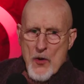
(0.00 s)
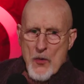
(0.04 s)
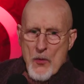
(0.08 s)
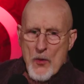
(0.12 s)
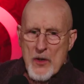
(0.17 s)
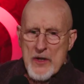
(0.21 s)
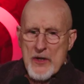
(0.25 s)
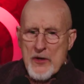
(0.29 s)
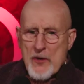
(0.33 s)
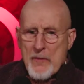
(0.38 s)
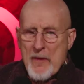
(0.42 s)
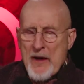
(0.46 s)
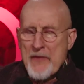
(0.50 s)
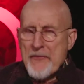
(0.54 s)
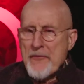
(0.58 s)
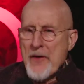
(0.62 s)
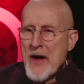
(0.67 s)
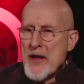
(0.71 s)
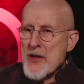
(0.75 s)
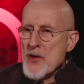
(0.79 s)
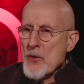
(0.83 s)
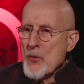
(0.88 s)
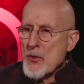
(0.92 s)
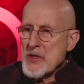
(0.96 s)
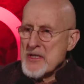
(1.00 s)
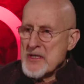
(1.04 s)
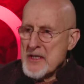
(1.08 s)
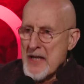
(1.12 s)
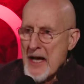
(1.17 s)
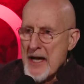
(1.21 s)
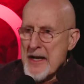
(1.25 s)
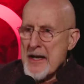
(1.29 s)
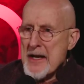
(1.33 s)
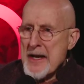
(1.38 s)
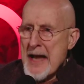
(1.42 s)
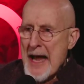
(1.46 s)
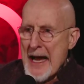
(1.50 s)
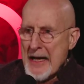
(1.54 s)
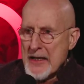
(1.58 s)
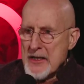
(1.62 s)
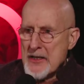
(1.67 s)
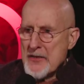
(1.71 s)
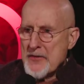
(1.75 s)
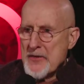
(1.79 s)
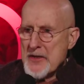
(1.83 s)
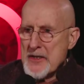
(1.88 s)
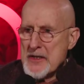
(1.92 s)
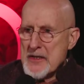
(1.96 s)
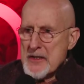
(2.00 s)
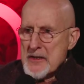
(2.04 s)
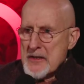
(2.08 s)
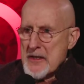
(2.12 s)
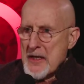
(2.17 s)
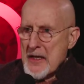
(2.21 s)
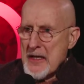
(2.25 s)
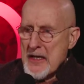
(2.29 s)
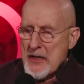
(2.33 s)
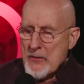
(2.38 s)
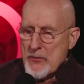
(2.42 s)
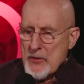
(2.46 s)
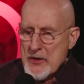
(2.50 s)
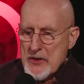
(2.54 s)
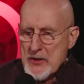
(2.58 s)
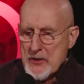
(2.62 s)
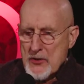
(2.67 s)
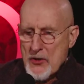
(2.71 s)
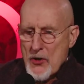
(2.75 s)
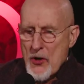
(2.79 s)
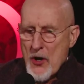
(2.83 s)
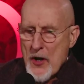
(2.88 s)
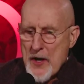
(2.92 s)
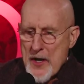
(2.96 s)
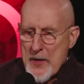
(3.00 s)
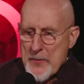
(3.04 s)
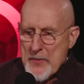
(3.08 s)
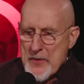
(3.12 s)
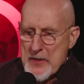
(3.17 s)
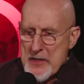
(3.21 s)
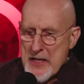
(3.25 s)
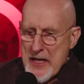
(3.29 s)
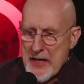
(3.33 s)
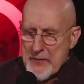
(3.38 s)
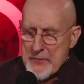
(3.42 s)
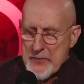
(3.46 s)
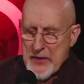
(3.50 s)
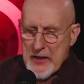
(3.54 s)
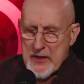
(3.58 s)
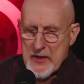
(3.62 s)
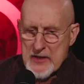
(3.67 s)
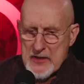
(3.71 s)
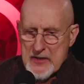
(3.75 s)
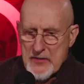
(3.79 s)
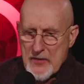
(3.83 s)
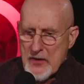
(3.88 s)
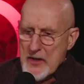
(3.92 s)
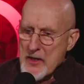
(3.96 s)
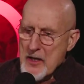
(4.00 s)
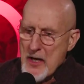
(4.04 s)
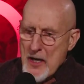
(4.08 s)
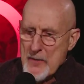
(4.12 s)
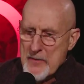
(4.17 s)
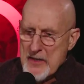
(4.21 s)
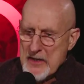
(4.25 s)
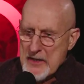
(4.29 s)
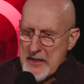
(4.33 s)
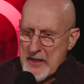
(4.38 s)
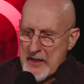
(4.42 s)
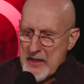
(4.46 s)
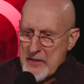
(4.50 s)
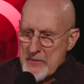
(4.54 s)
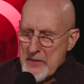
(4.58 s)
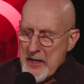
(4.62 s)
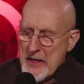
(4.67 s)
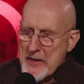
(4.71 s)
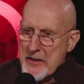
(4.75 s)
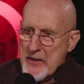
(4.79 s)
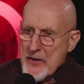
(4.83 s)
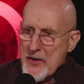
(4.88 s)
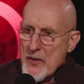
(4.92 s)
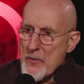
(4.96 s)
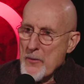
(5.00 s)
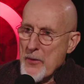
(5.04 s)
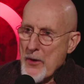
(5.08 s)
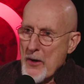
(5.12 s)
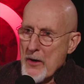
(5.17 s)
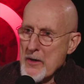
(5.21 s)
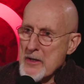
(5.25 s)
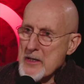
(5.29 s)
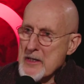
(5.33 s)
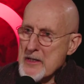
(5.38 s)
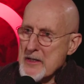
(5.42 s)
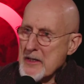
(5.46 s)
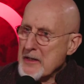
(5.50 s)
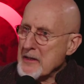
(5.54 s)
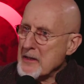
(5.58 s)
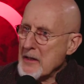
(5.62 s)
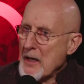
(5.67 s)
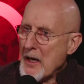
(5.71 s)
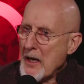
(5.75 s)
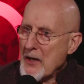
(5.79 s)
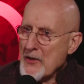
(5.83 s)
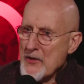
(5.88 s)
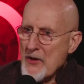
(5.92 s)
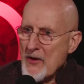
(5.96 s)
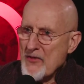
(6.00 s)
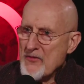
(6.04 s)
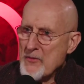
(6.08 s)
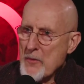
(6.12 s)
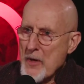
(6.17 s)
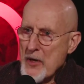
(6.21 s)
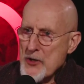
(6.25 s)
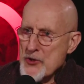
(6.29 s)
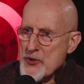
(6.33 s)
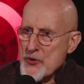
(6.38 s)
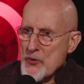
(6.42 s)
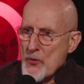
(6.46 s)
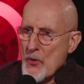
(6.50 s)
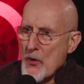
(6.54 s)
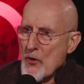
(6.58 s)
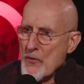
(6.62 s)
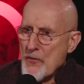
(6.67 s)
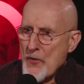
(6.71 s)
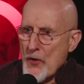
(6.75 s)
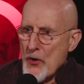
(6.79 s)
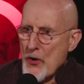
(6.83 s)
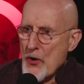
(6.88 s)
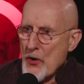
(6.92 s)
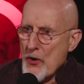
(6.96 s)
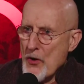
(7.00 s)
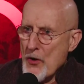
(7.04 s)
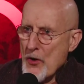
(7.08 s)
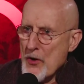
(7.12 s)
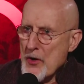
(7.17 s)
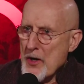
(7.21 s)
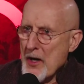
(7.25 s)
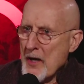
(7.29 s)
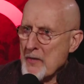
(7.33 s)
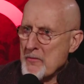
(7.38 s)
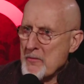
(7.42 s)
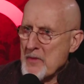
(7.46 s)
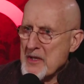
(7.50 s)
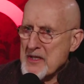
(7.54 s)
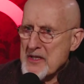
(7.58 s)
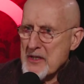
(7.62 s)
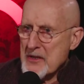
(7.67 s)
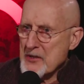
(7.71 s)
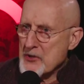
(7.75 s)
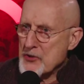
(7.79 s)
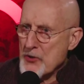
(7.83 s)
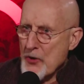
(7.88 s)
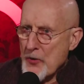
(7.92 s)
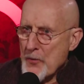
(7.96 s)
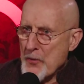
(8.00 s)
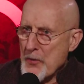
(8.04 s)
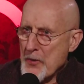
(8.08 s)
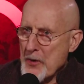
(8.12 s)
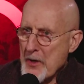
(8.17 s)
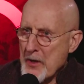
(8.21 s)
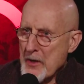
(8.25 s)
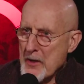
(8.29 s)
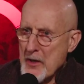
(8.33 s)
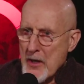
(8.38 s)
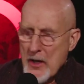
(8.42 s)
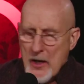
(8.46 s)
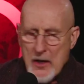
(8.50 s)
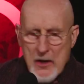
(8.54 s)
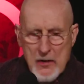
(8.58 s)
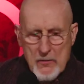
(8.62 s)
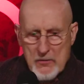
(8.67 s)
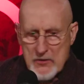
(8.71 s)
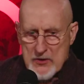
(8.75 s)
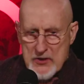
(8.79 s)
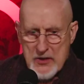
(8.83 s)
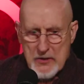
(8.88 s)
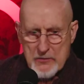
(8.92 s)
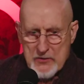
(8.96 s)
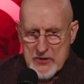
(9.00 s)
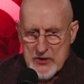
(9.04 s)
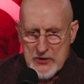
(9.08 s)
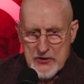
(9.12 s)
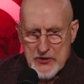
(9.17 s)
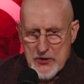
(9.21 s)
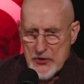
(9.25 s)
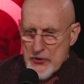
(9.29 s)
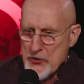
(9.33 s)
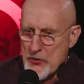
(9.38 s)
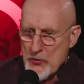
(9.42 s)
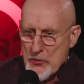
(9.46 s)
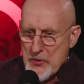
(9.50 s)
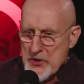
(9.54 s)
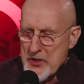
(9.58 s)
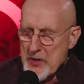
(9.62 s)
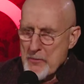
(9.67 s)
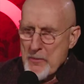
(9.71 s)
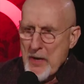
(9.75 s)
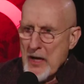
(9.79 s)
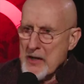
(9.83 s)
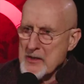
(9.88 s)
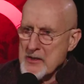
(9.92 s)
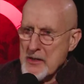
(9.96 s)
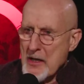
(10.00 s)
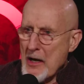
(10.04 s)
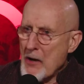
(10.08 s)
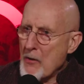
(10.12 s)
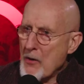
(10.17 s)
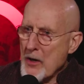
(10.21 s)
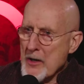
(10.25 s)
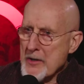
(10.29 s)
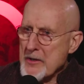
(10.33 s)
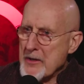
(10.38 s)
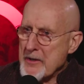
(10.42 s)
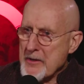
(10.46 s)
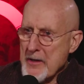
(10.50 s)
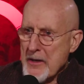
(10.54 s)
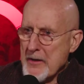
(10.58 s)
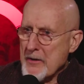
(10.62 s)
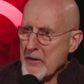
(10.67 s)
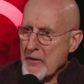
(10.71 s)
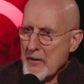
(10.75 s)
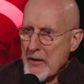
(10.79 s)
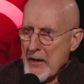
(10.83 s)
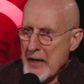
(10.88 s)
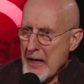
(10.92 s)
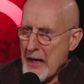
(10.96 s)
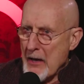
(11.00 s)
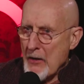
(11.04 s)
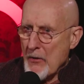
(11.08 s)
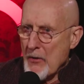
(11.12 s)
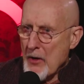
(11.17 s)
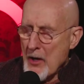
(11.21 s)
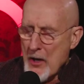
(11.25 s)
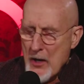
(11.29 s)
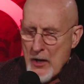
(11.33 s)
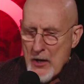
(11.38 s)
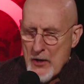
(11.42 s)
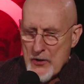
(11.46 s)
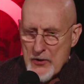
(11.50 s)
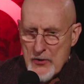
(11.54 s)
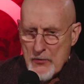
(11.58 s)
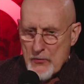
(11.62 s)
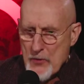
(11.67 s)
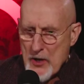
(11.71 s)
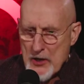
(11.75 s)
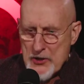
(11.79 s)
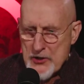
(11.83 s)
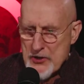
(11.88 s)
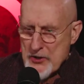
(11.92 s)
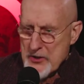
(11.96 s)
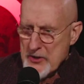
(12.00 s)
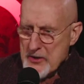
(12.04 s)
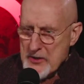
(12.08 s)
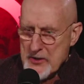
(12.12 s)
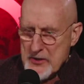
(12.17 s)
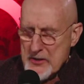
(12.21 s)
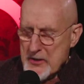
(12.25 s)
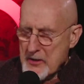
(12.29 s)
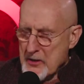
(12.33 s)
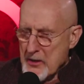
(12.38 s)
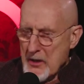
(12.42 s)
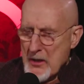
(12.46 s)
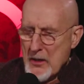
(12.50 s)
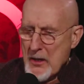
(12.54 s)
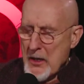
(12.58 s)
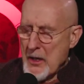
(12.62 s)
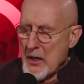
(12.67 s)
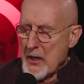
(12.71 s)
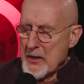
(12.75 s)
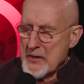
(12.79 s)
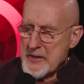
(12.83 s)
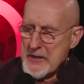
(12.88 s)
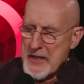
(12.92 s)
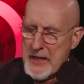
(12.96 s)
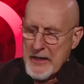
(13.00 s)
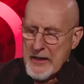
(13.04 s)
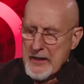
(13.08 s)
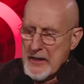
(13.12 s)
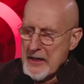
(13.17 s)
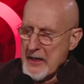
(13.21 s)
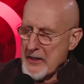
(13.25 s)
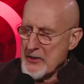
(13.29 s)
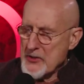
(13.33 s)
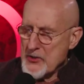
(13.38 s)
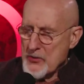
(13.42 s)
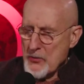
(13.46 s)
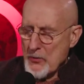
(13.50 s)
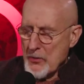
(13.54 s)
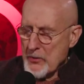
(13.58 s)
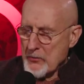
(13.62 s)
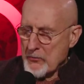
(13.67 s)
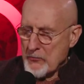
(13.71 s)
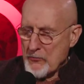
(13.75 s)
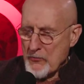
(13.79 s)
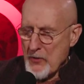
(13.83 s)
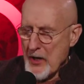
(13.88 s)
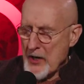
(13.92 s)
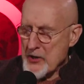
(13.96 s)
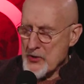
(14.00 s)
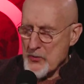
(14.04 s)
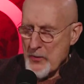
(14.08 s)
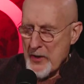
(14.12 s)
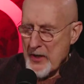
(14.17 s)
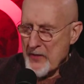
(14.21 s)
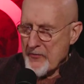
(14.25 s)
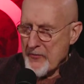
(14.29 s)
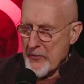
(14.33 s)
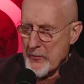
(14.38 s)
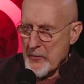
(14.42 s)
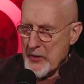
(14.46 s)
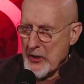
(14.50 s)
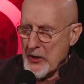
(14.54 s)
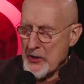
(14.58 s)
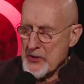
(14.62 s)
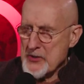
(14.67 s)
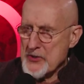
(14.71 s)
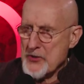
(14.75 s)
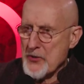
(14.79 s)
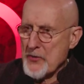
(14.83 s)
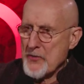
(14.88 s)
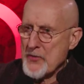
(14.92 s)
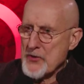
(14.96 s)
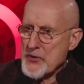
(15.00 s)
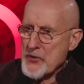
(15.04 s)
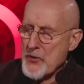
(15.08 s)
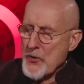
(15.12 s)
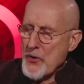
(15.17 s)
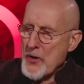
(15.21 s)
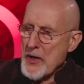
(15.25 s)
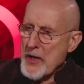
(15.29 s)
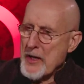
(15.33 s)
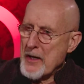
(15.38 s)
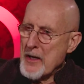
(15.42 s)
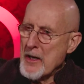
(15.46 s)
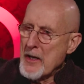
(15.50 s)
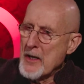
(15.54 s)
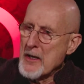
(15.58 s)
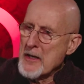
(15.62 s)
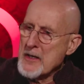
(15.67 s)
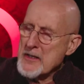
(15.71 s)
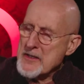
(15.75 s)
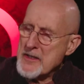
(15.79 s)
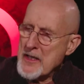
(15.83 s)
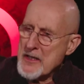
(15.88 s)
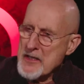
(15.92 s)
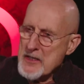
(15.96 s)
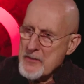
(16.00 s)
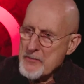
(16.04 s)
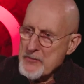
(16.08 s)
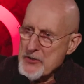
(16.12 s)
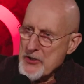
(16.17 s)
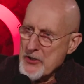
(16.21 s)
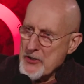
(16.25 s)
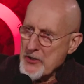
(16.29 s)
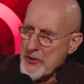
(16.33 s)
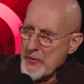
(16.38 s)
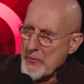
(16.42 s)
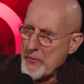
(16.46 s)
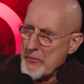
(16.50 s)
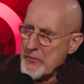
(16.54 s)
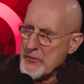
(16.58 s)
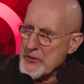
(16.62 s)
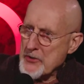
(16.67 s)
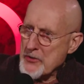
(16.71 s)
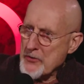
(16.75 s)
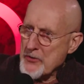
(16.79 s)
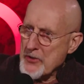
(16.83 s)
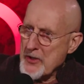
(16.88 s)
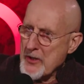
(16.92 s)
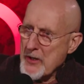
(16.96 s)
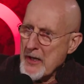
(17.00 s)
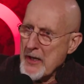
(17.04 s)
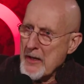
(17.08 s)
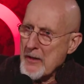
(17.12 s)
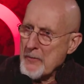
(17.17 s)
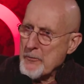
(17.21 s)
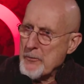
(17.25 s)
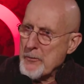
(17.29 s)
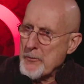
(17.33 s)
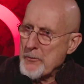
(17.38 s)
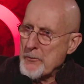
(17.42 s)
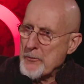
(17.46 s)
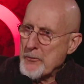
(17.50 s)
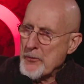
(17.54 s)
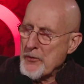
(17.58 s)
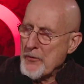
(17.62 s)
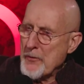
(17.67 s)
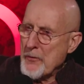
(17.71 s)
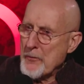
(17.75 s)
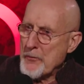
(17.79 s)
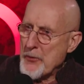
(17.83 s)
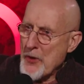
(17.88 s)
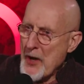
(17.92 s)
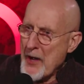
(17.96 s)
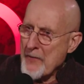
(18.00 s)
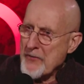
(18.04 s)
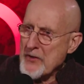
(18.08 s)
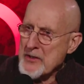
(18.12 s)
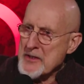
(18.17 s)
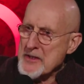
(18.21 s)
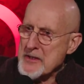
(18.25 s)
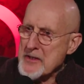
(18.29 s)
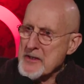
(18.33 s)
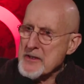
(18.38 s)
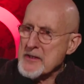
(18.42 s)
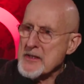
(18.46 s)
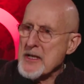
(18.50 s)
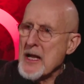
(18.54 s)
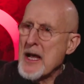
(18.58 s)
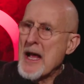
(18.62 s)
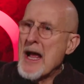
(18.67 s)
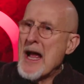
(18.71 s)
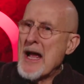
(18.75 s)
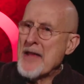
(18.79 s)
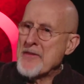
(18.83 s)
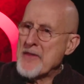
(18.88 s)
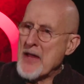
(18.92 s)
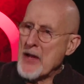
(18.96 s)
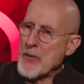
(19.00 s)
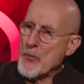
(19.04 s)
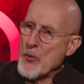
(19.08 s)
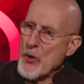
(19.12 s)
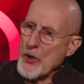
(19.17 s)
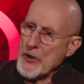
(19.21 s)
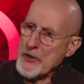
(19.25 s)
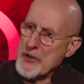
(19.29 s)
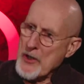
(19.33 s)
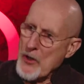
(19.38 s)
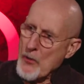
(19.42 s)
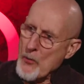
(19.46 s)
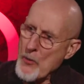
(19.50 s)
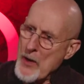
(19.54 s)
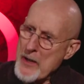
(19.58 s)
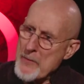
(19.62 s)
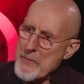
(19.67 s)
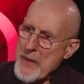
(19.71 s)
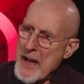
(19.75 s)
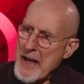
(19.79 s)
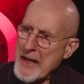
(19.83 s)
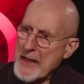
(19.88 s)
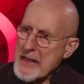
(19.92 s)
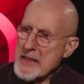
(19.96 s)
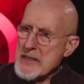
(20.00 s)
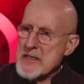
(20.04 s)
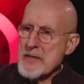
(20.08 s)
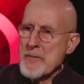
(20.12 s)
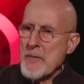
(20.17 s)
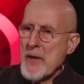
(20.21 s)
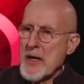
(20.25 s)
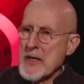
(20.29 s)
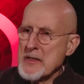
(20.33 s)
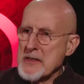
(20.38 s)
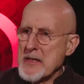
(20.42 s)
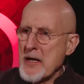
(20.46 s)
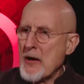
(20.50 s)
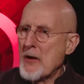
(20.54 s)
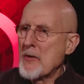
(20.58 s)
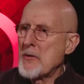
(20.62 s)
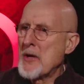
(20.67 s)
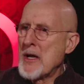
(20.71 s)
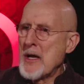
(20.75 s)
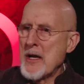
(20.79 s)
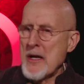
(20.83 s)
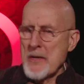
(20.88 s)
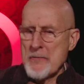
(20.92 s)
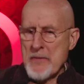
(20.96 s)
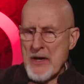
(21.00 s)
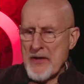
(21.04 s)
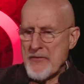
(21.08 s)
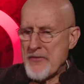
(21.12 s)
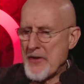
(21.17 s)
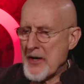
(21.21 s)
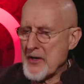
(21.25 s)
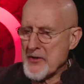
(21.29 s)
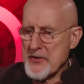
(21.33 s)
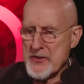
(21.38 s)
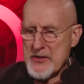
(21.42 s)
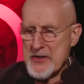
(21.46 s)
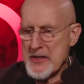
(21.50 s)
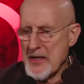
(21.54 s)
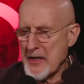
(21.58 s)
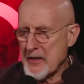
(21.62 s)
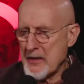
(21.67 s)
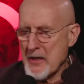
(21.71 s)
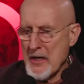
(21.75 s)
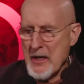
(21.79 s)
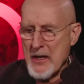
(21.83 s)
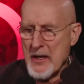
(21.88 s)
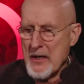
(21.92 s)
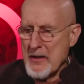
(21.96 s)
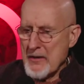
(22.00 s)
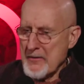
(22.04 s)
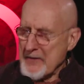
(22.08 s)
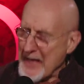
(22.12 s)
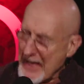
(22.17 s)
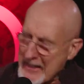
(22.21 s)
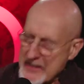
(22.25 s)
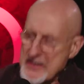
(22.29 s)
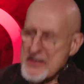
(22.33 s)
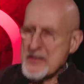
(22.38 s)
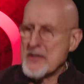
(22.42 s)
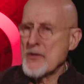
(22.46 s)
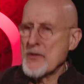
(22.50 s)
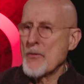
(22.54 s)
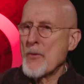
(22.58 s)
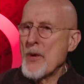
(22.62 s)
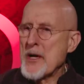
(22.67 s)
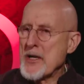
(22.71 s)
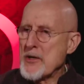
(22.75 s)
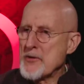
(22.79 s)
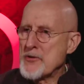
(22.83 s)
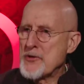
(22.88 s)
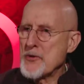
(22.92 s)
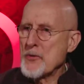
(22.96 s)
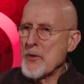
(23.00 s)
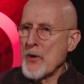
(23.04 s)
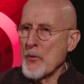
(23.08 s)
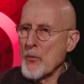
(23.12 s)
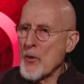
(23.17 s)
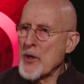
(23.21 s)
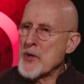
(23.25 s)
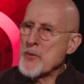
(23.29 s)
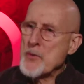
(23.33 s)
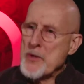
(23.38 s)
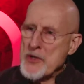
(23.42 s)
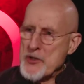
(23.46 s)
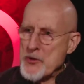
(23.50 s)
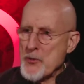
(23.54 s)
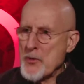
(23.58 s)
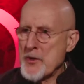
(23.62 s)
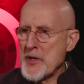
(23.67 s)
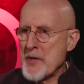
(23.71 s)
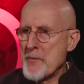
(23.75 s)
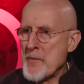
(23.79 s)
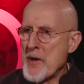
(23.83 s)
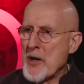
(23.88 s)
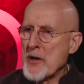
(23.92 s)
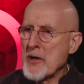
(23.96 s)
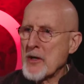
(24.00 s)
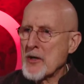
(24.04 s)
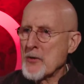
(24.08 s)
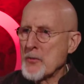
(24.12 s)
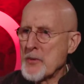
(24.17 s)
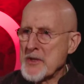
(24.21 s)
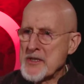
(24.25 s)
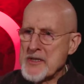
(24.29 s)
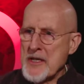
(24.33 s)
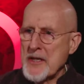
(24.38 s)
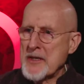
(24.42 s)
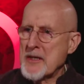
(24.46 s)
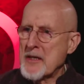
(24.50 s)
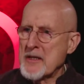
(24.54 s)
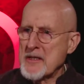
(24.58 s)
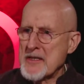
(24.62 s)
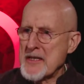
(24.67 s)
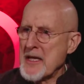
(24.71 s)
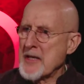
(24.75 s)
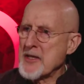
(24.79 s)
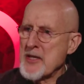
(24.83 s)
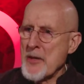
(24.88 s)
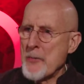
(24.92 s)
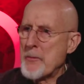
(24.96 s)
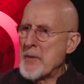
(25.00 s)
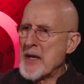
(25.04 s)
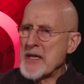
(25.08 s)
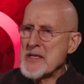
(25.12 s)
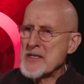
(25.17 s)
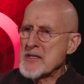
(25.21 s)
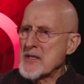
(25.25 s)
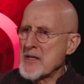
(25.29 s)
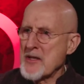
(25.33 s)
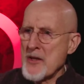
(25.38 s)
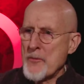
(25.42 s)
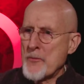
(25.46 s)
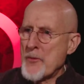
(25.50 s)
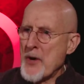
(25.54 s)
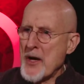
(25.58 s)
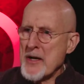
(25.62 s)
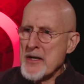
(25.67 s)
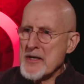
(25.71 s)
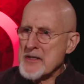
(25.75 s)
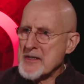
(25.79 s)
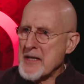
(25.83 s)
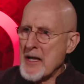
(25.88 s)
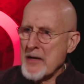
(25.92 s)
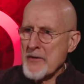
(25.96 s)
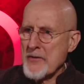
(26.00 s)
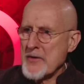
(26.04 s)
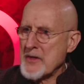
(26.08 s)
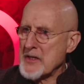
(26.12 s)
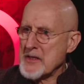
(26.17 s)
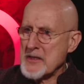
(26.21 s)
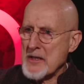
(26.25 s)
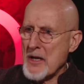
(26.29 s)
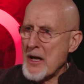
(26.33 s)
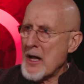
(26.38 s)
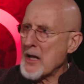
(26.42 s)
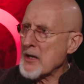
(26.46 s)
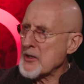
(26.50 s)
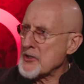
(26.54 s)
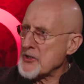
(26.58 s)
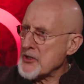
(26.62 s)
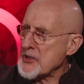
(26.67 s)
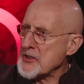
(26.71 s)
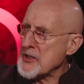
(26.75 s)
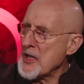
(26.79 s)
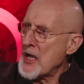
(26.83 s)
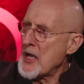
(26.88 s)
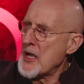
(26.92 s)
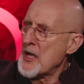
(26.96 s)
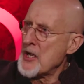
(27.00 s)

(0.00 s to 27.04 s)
Well, you know, my father was not an activist. He was caught up in that because of a comment that he made at a party that Adolphe Menjou overheard and misinterpreted, which was to do with the Moscow Art Theater and how the Russians uh, take kids who are graduated from a conservatory and send them to the to the pr- provinces, and they work their way back into Moscow. My father said, "That's the way you do it. What do we do in America? We set, send the best and the brightest out of these colleges